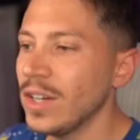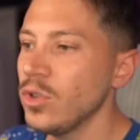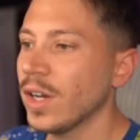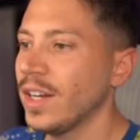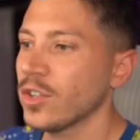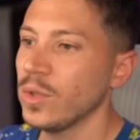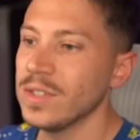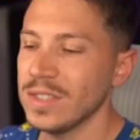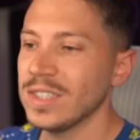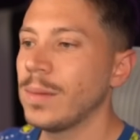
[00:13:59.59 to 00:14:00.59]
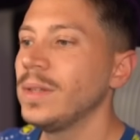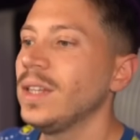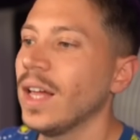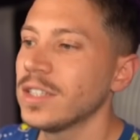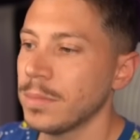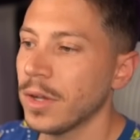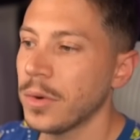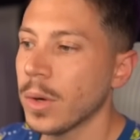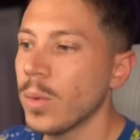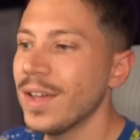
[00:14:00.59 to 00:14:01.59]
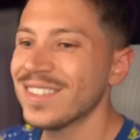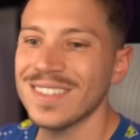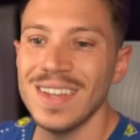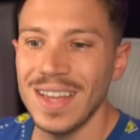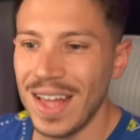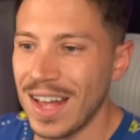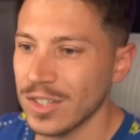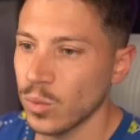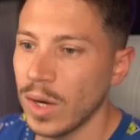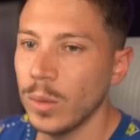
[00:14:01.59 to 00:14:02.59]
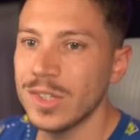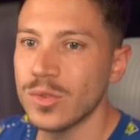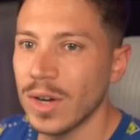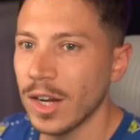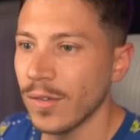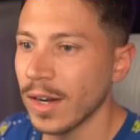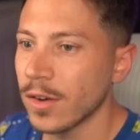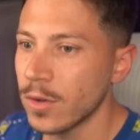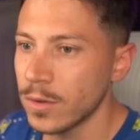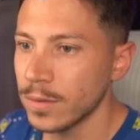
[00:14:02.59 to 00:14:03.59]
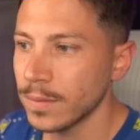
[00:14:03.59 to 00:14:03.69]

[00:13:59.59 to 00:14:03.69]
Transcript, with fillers: You can actually see some details about the requests as well, which is really cool.